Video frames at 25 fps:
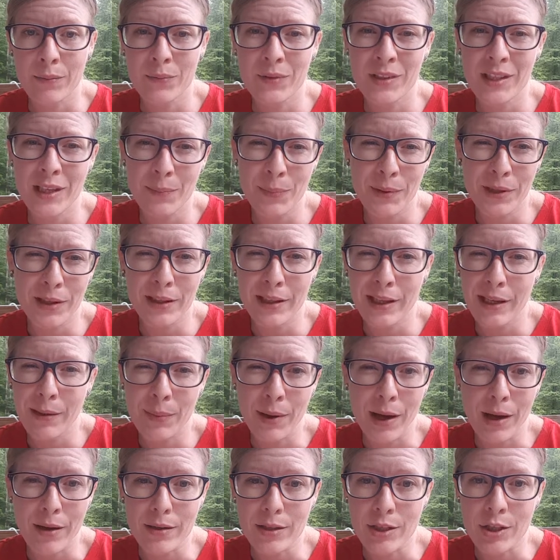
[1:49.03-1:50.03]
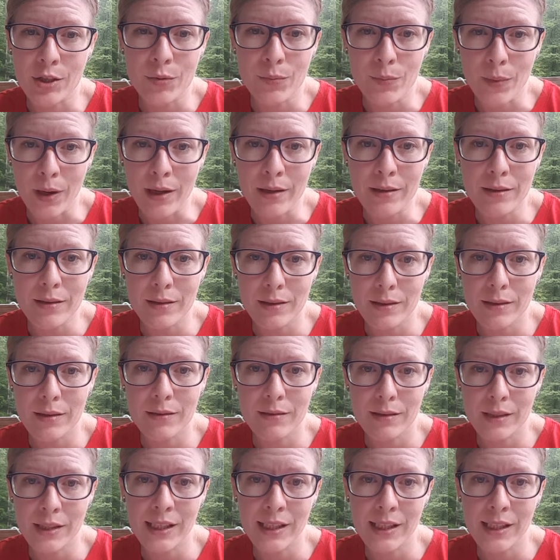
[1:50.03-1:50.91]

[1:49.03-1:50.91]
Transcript: typically about 2 months,